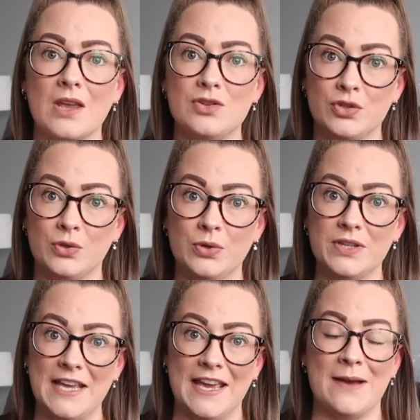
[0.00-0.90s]
So
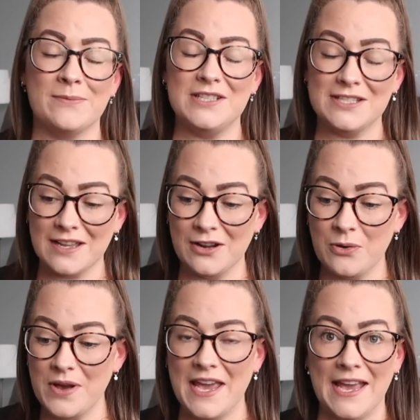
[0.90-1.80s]
yeah, I'm just gonna
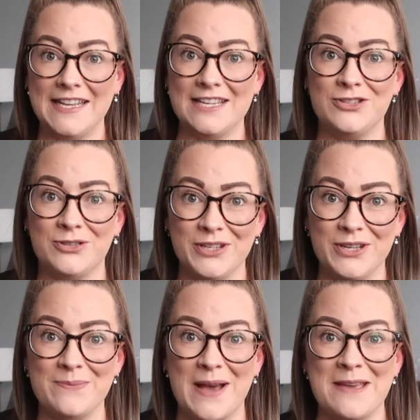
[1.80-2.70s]
go ahead and show
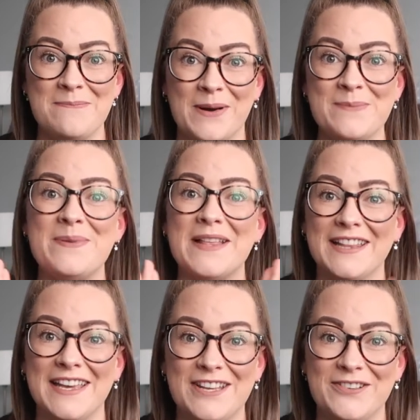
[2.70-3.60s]
you my bump and
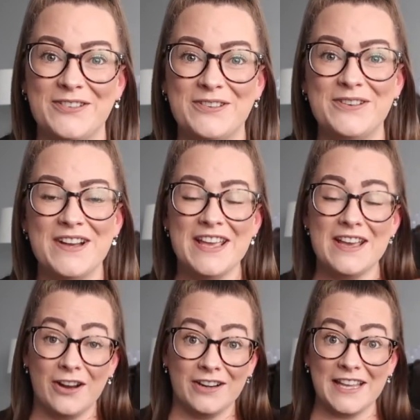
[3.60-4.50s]
let you know,
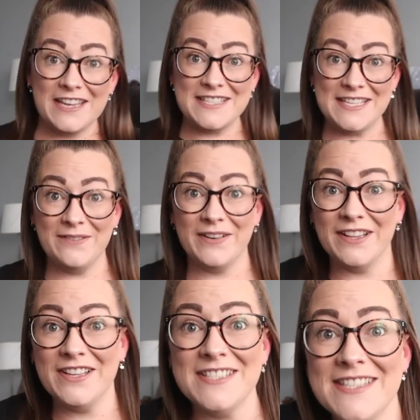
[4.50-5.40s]
or let you see what
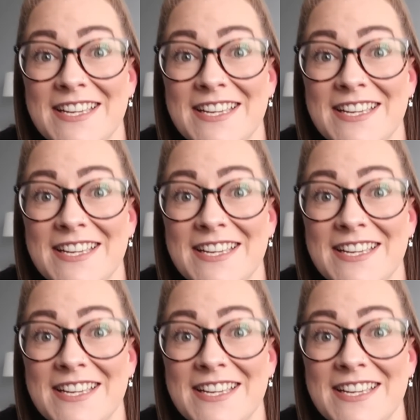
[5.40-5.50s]
it looks